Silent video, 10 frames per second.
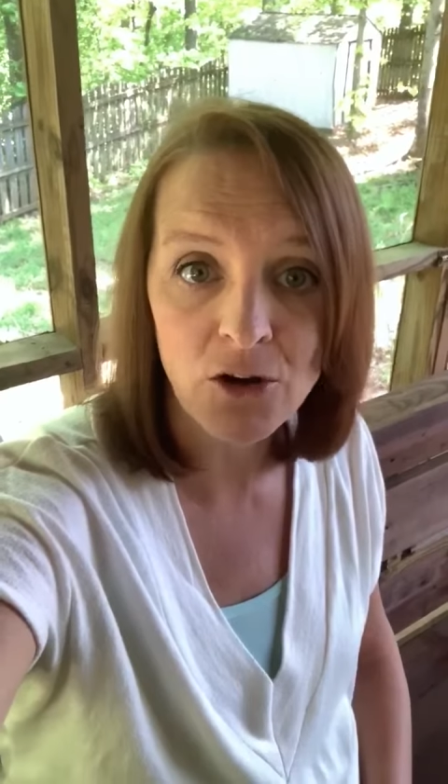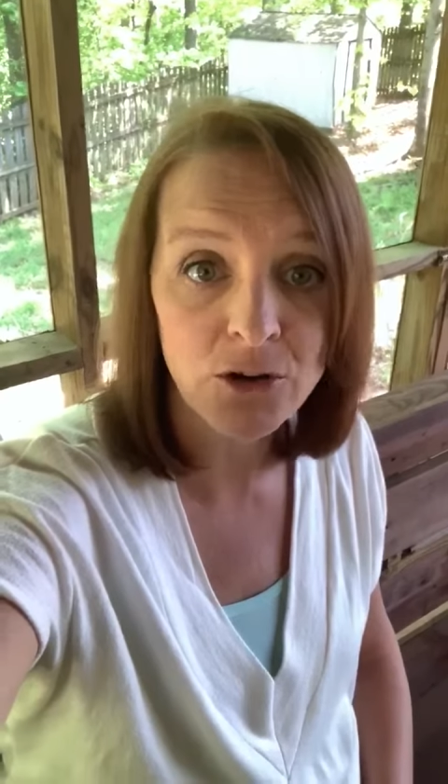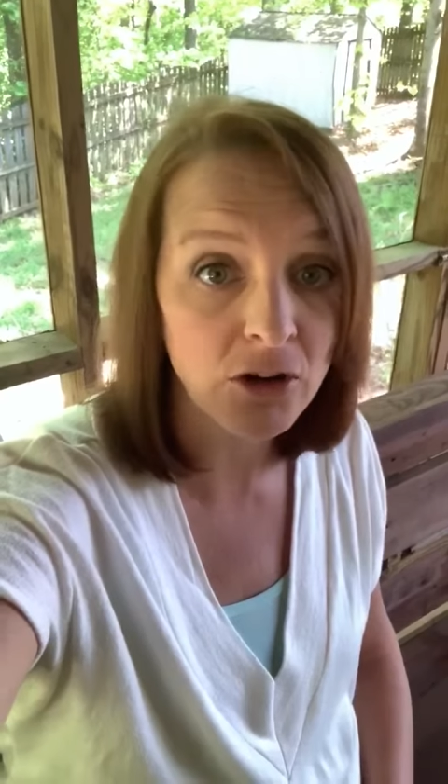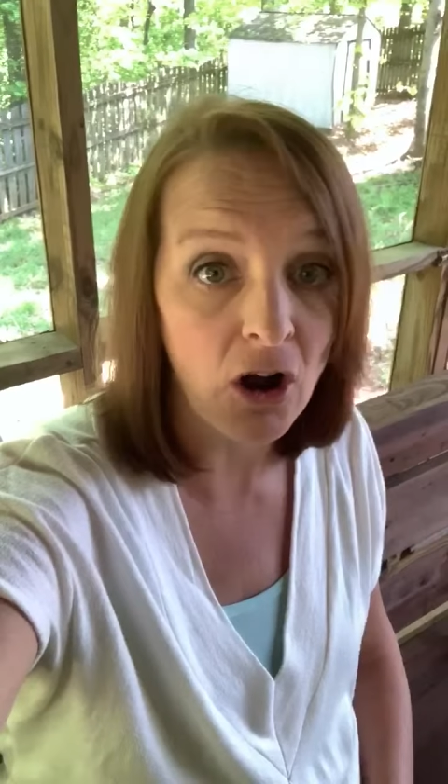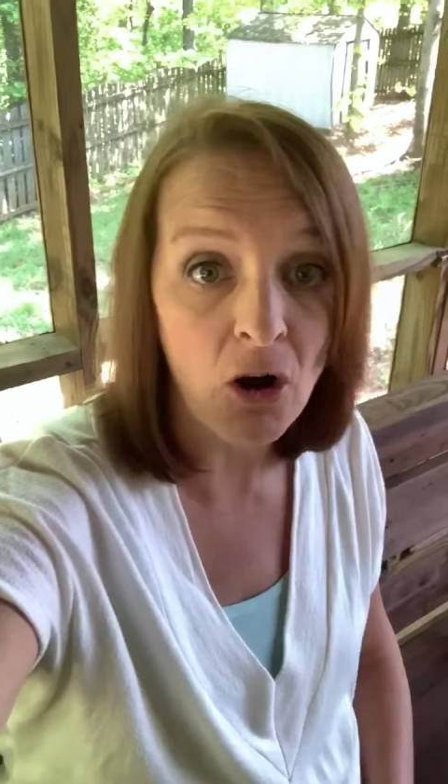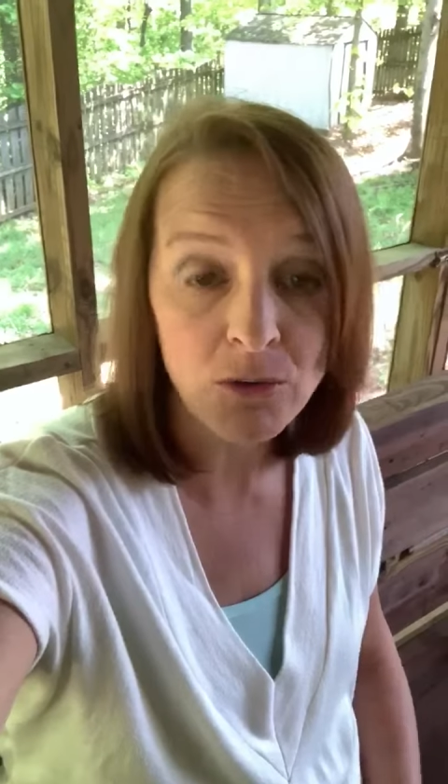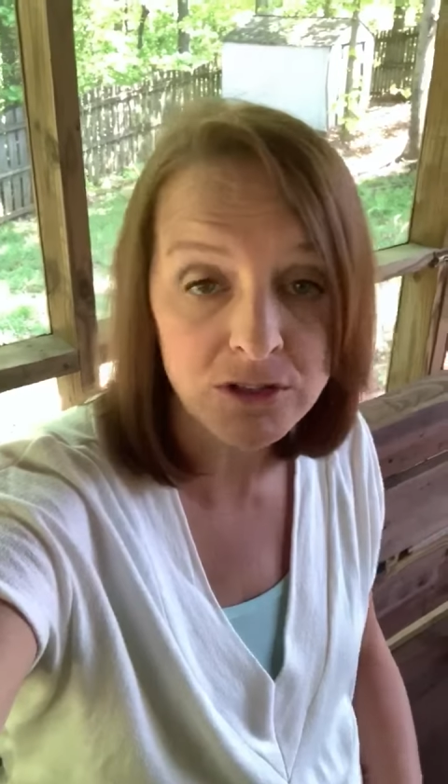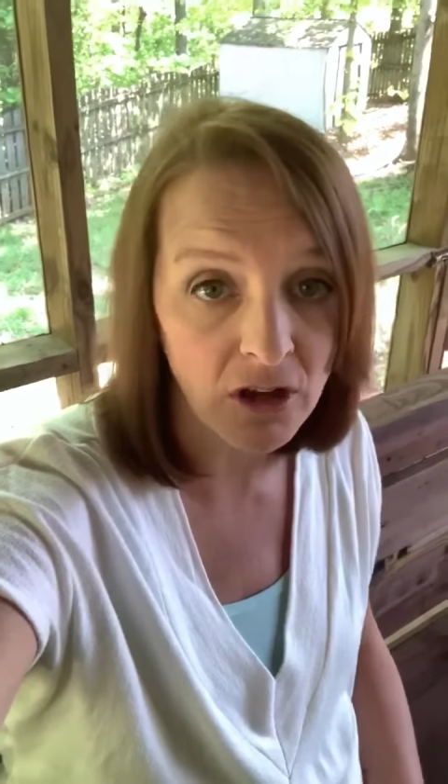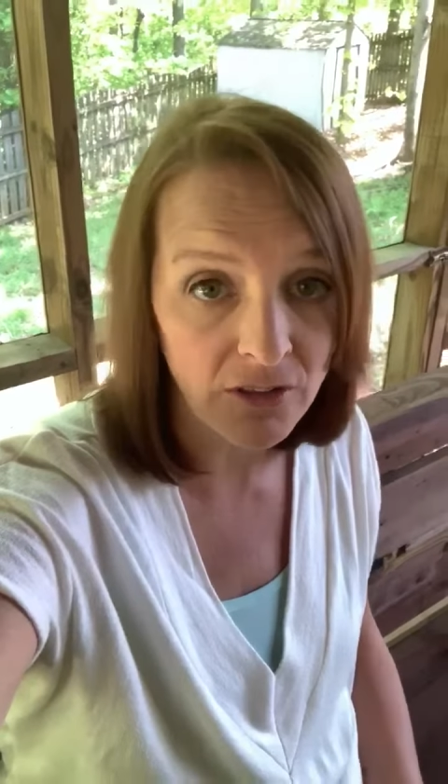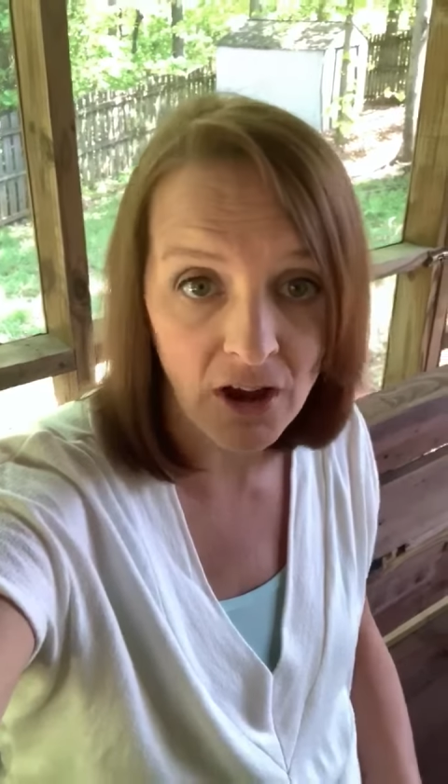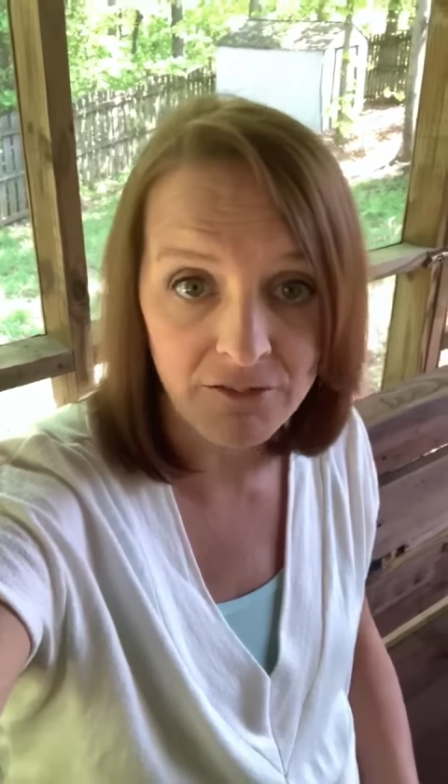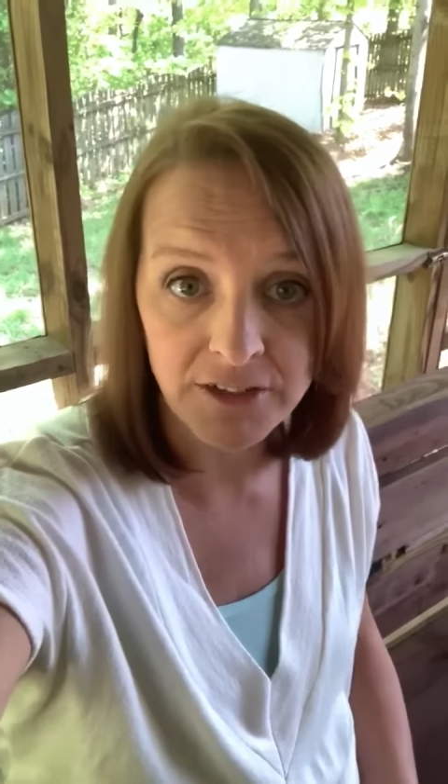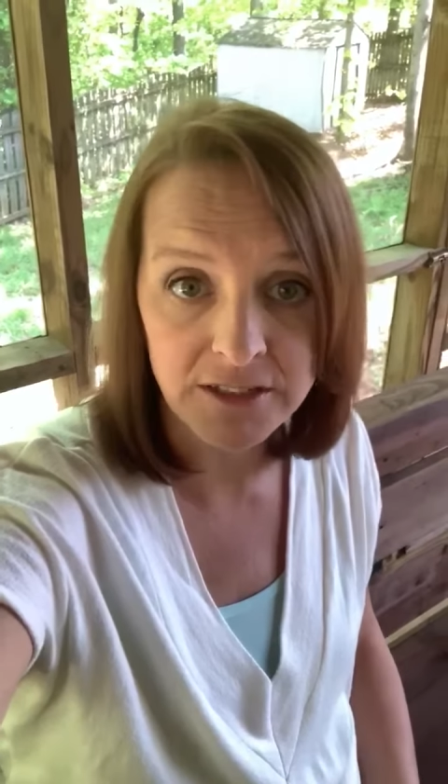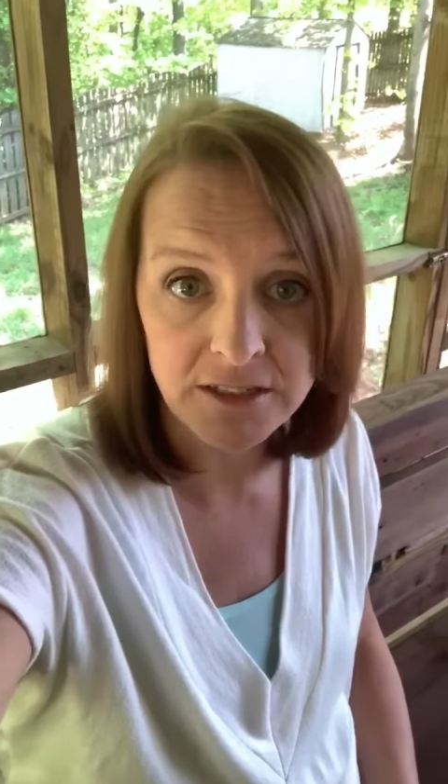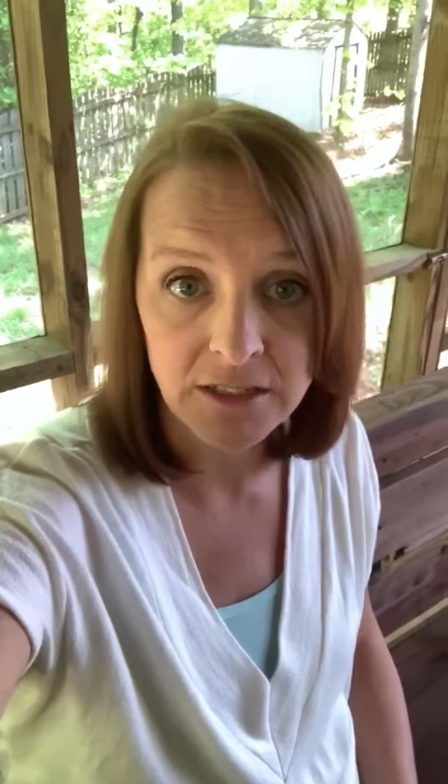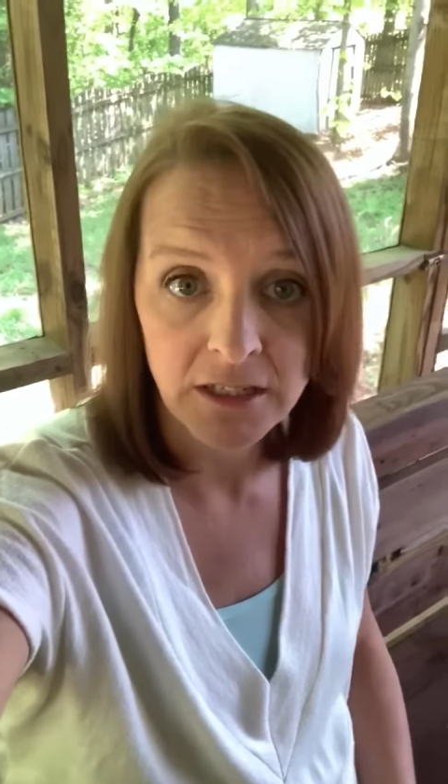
You can always call the office,